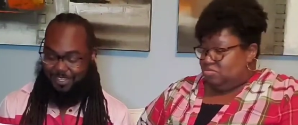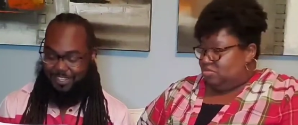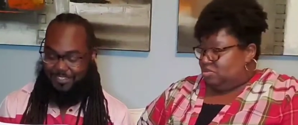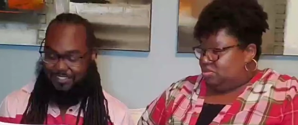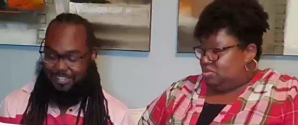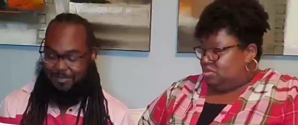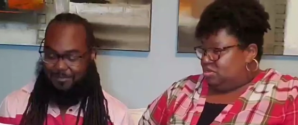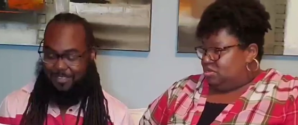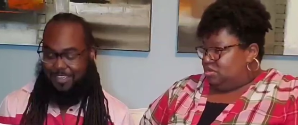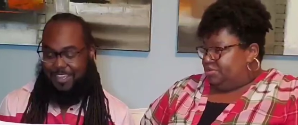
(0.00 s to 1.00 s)
Speaker 1: Okay,
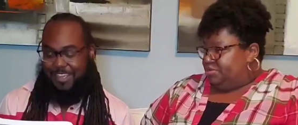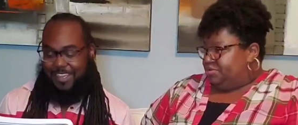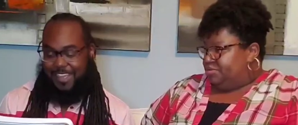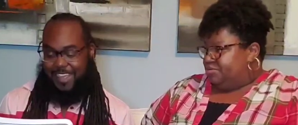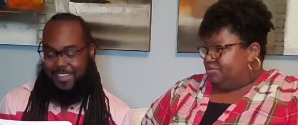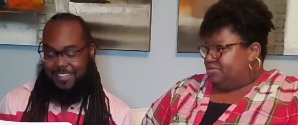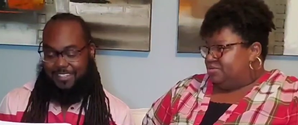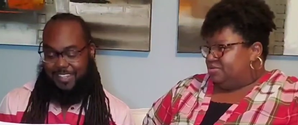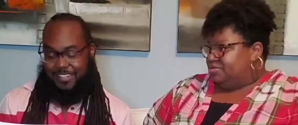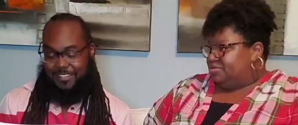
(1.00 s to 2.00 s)
pinkies up.
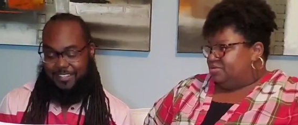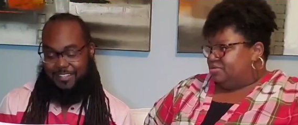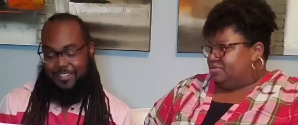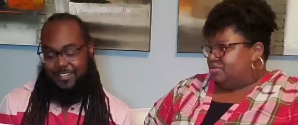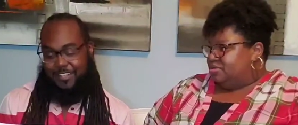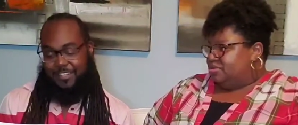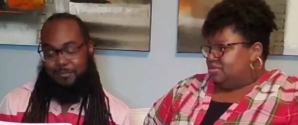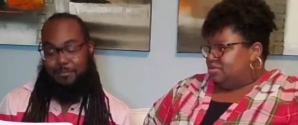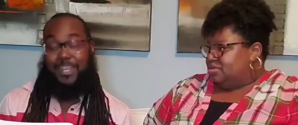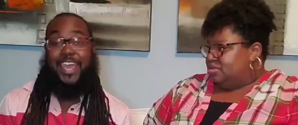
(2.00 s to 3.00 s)
And the taste
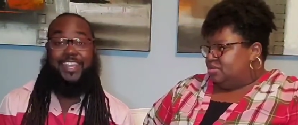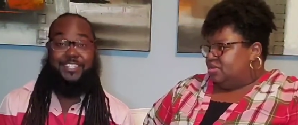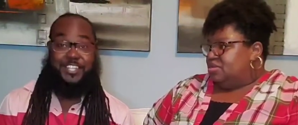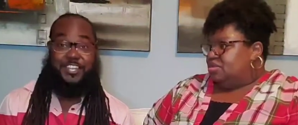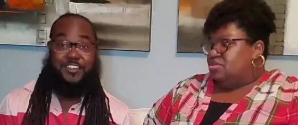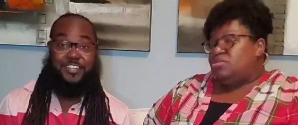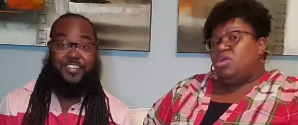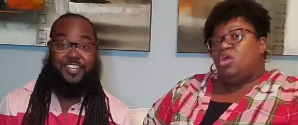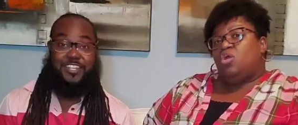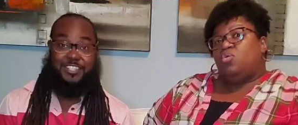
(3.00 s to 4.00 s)
is black
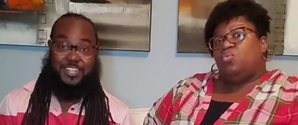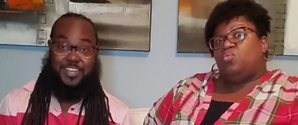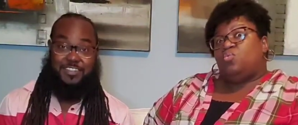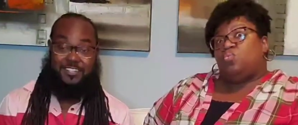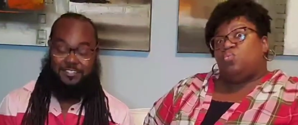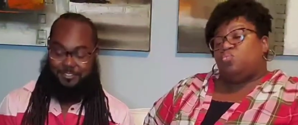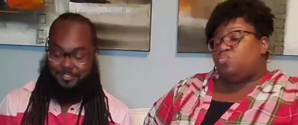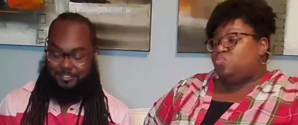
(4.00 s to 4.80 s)
cherry and chocolate.